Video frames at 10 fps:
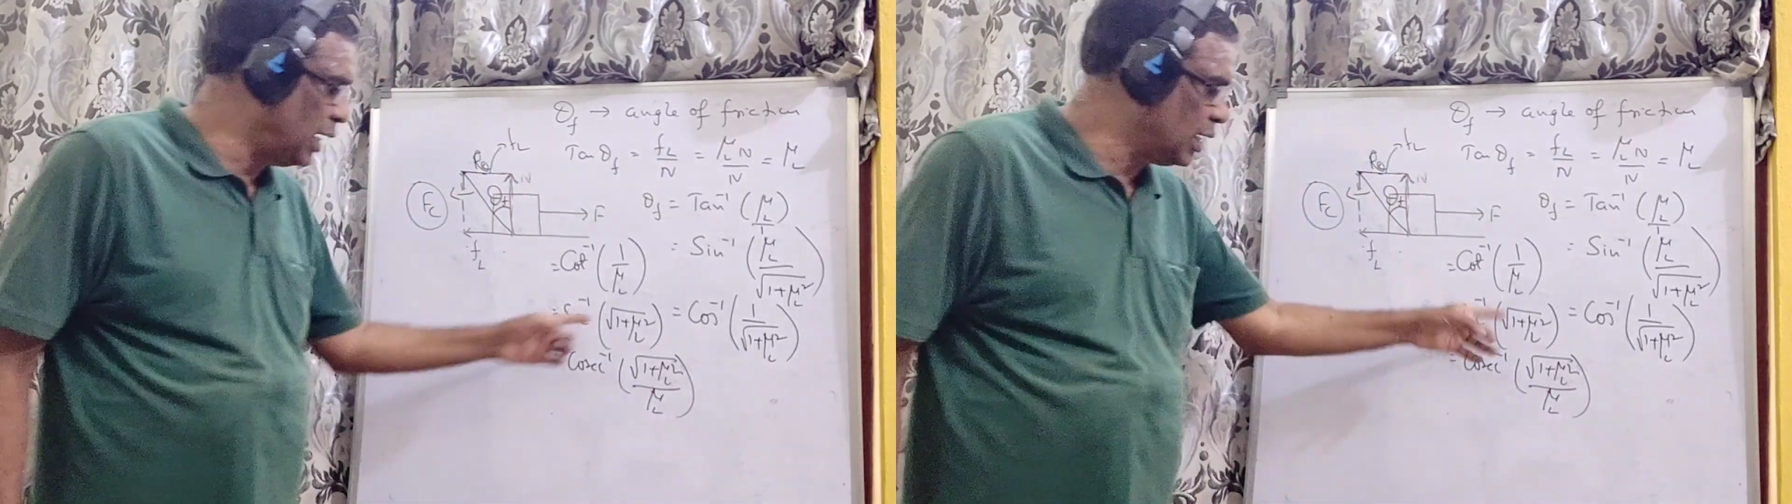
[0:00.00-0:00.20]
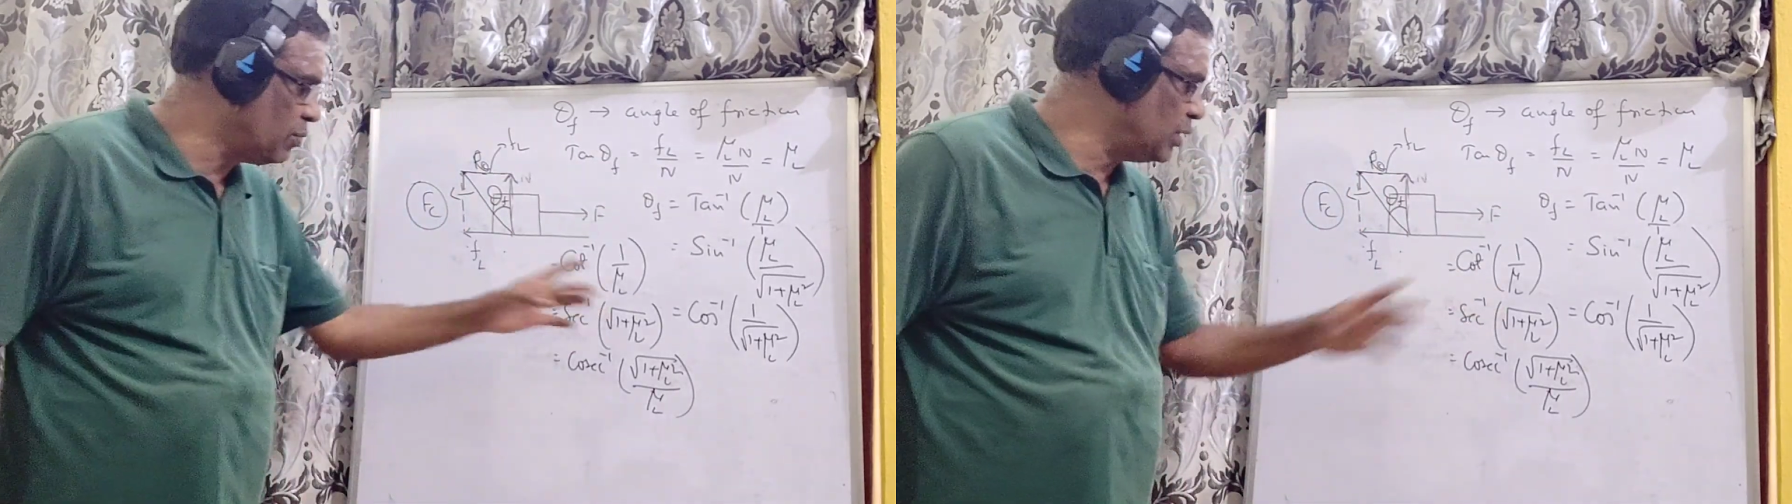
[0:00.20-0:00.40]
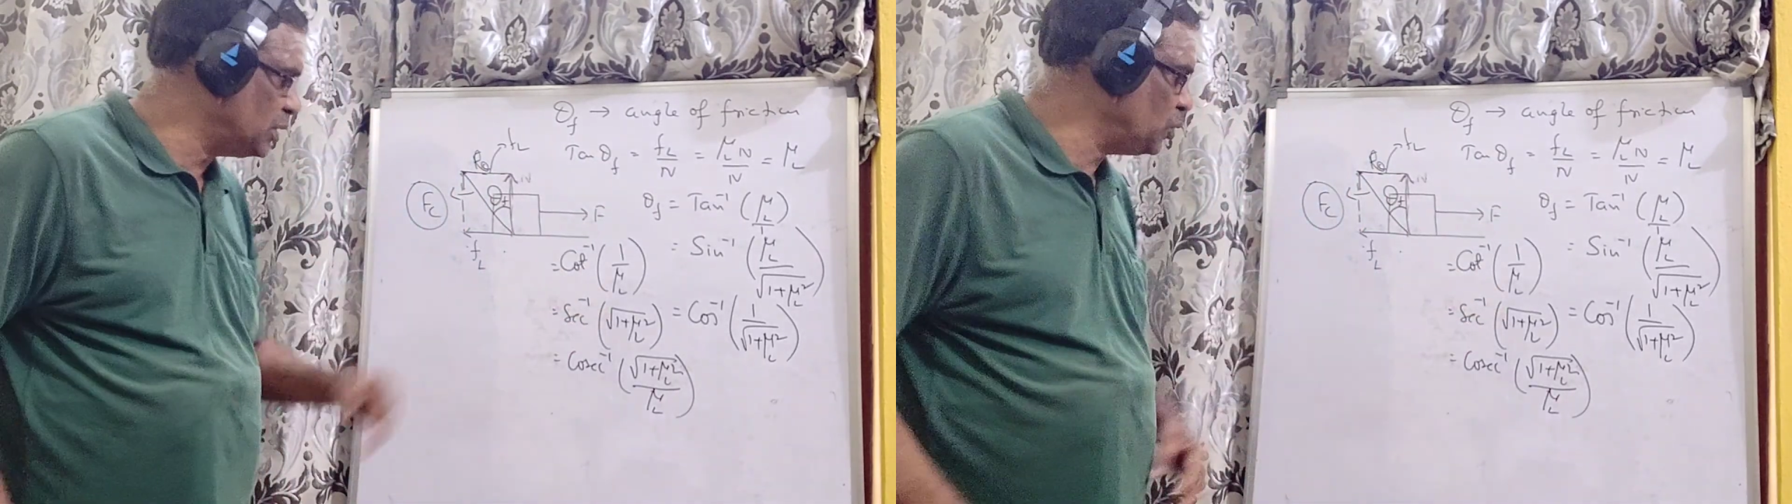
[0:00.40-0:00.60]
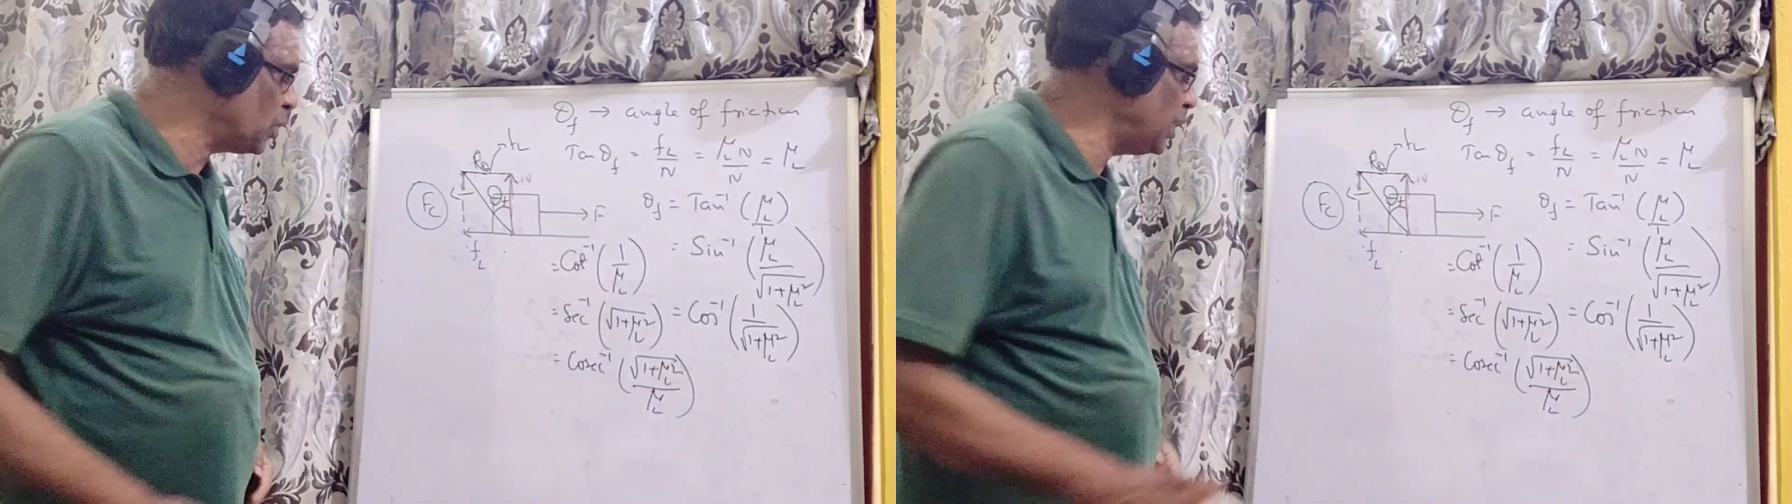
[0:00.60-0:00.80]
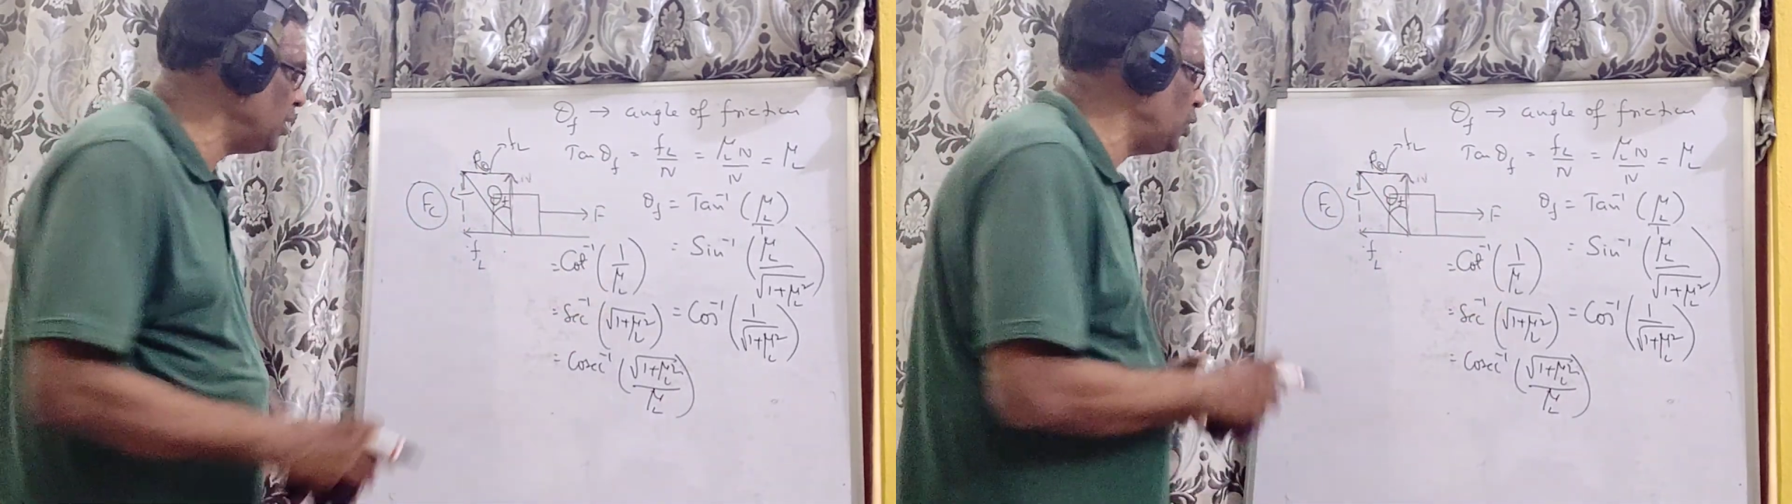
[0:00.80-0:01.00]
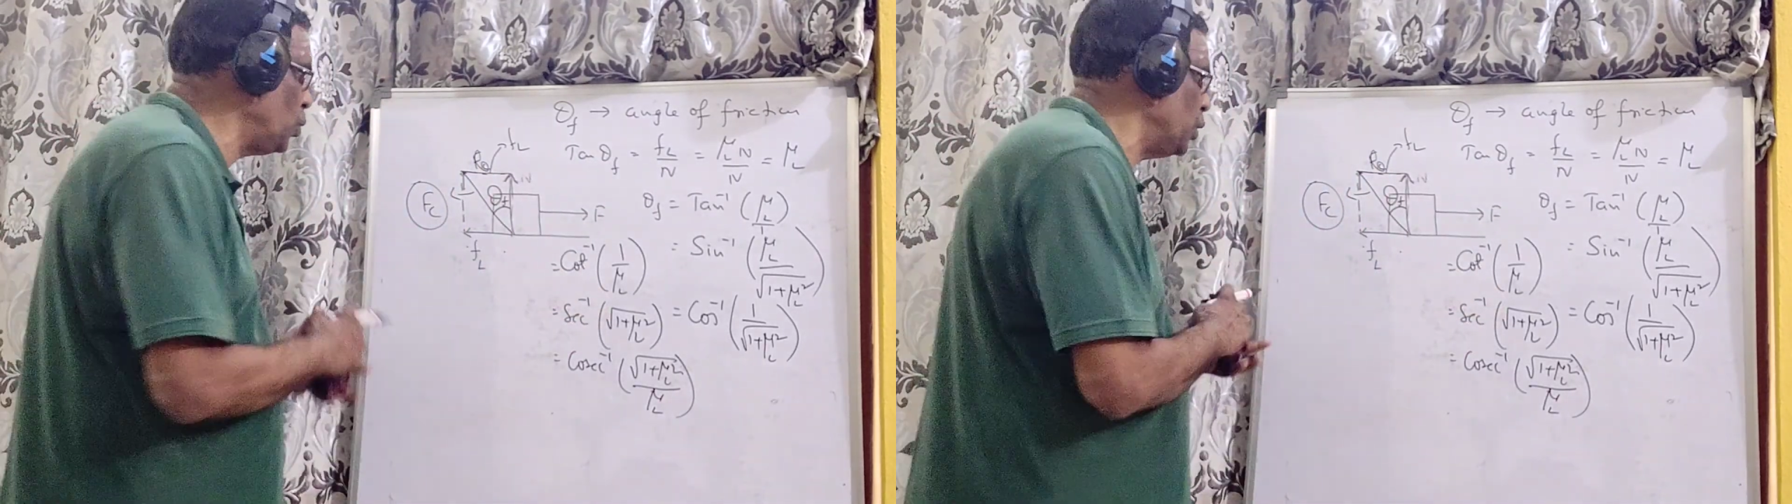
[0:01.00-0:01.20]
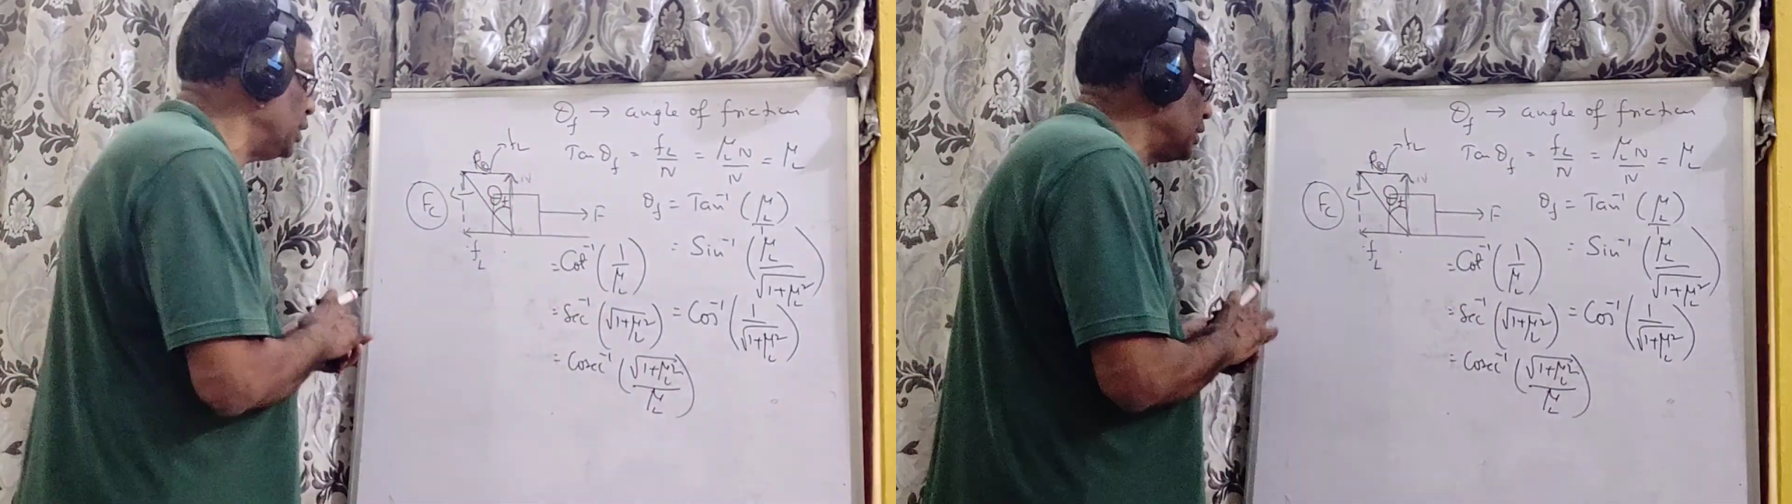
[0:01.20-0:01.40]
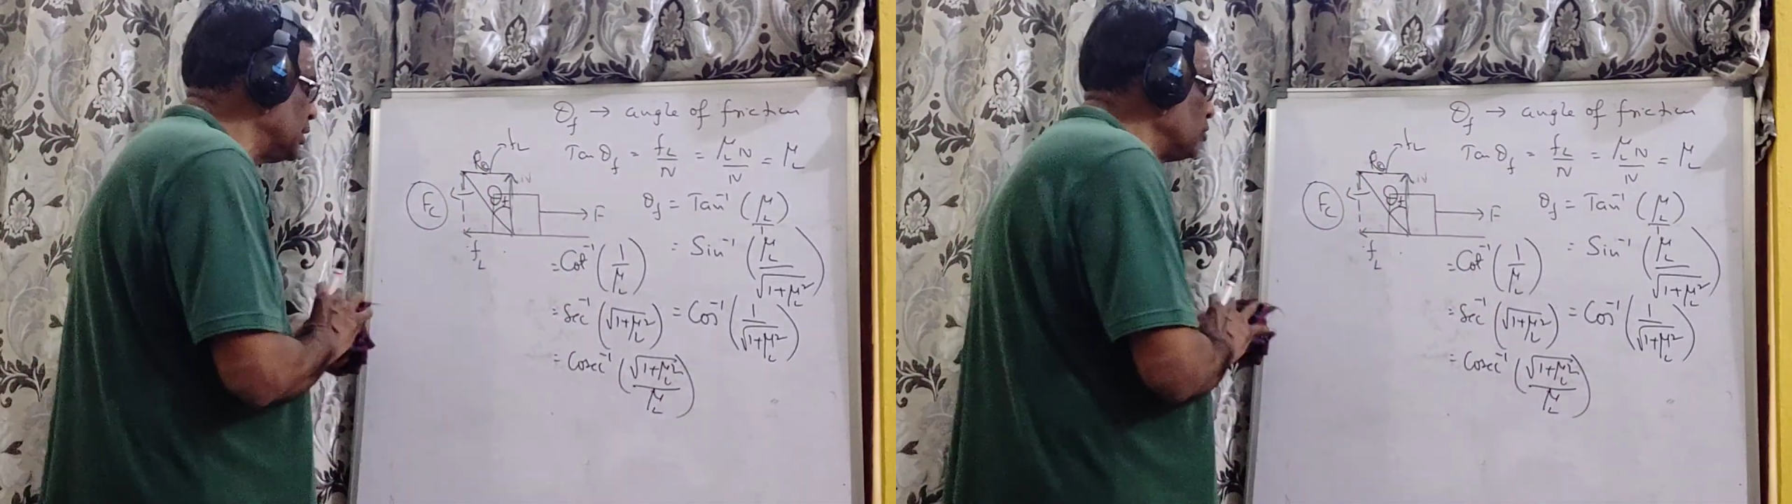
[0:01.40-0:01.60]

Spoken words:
Likewise, you can do it.